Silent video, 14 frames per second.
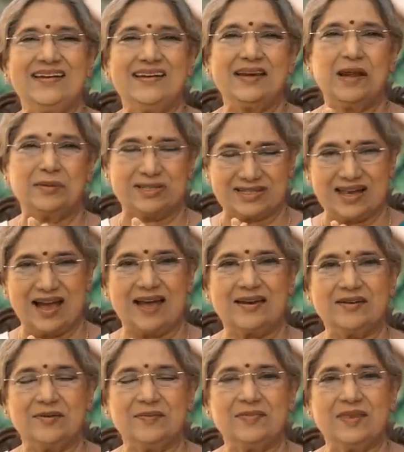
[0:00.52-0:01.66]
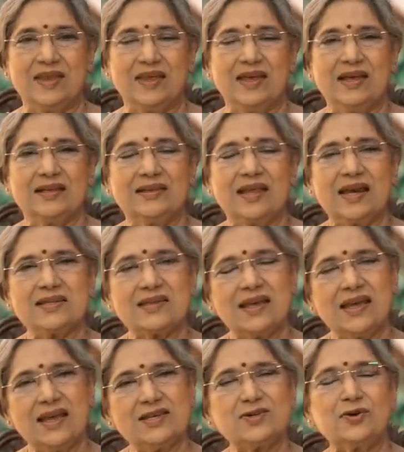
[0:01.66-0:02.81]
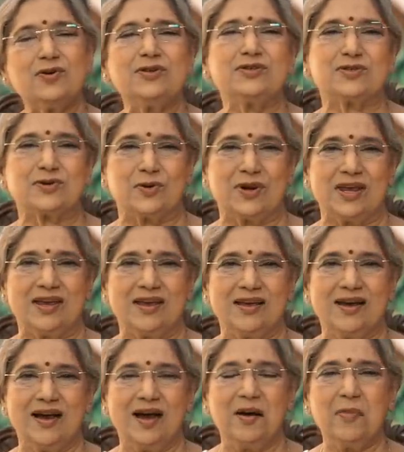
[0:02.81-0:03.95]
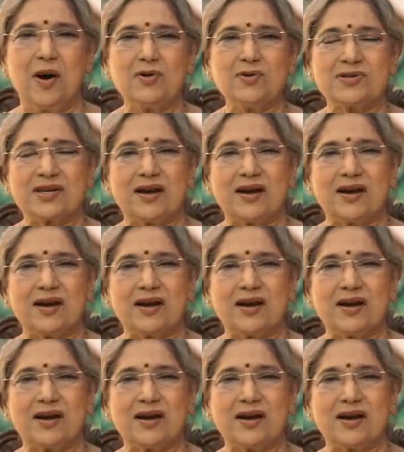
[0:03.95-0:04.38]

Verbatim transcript: Namaskar. There is an age-old story about